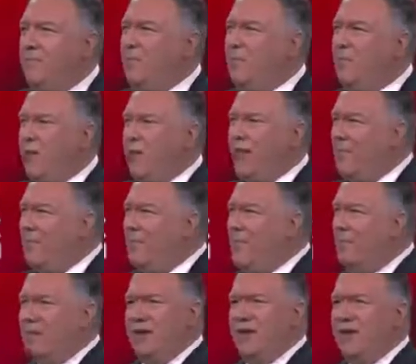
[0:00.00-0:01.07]
supporting a
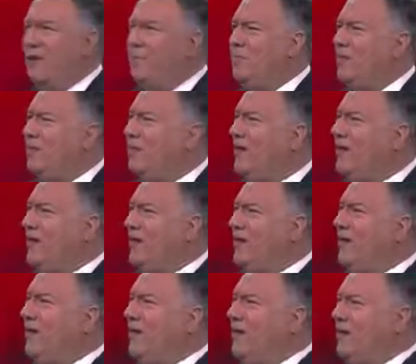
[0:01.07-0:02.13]
pipeline in Europe that'll create
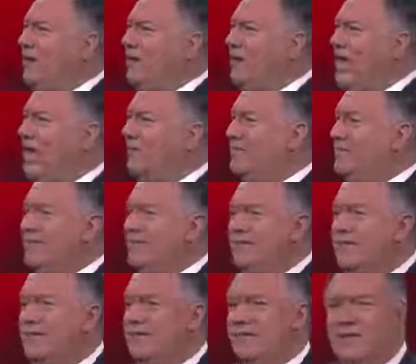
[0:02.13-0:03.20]
European jobs?
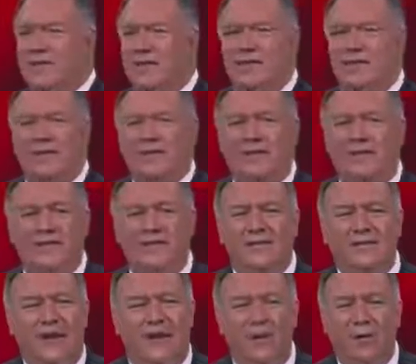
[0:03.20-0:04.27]
This is
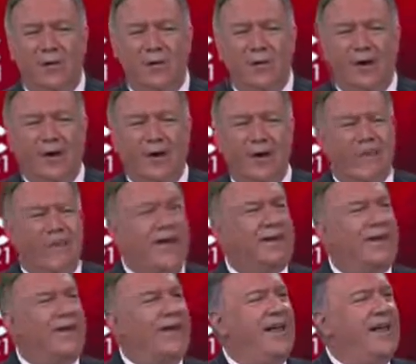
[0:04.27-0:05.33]
not where we want to go
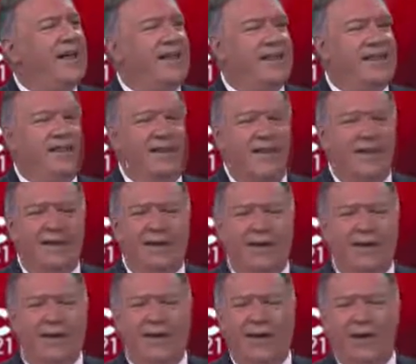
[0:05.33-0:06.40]
back to any time